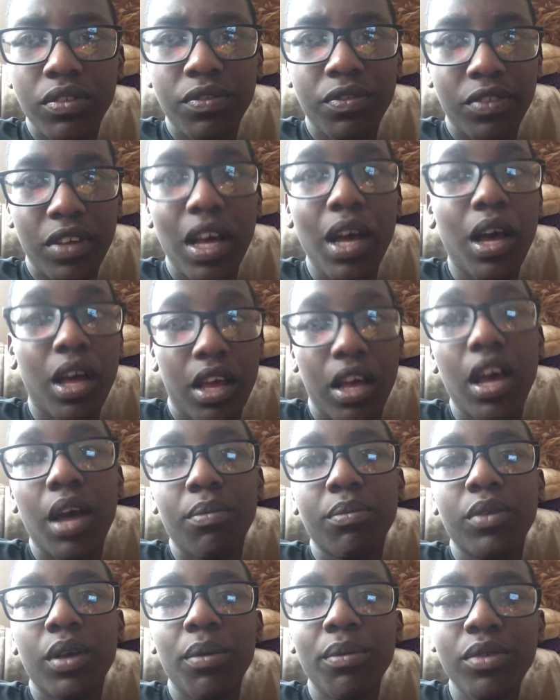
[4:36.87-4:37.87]
of
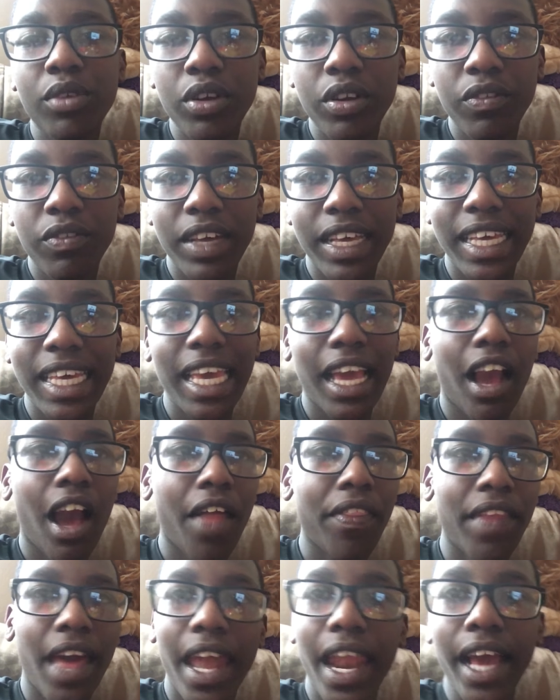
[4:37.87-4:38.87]
I'm I'm sort of a geek
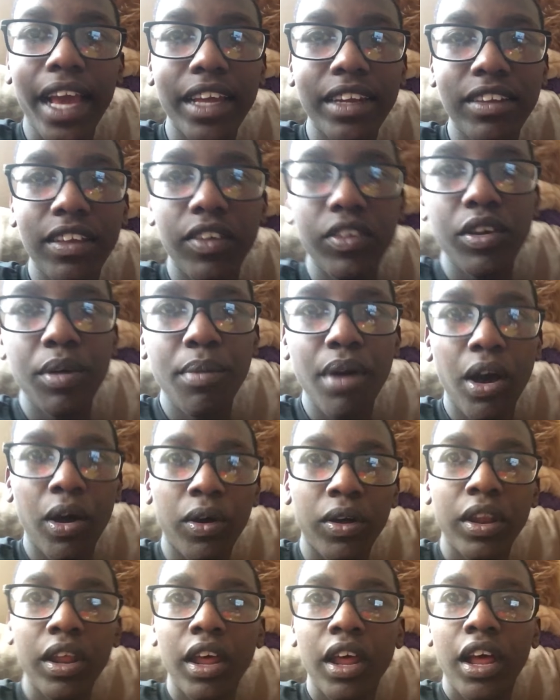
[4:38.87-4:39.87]
on that. I could tell you
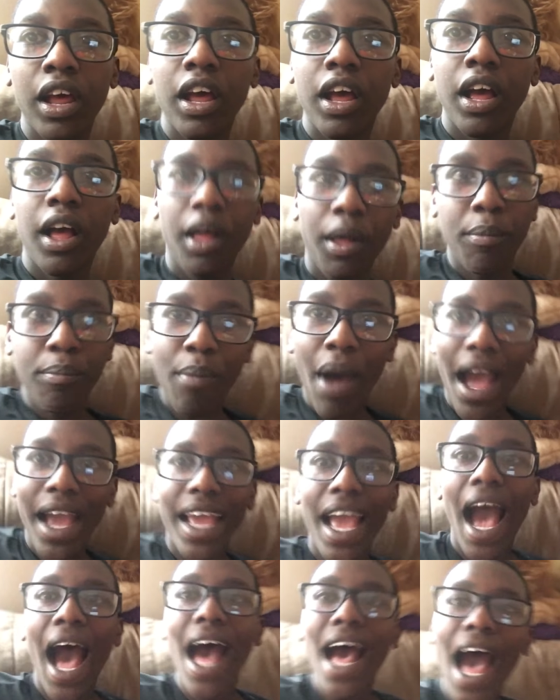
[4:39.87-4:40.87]
about.
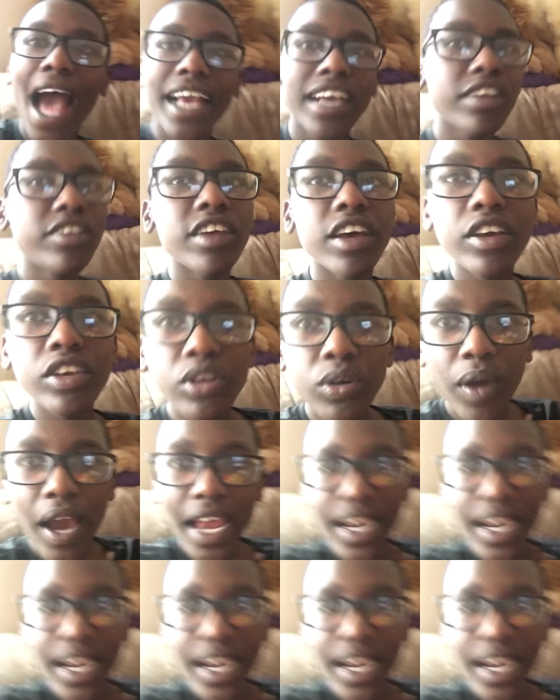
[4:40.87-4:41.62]
My, I could tell you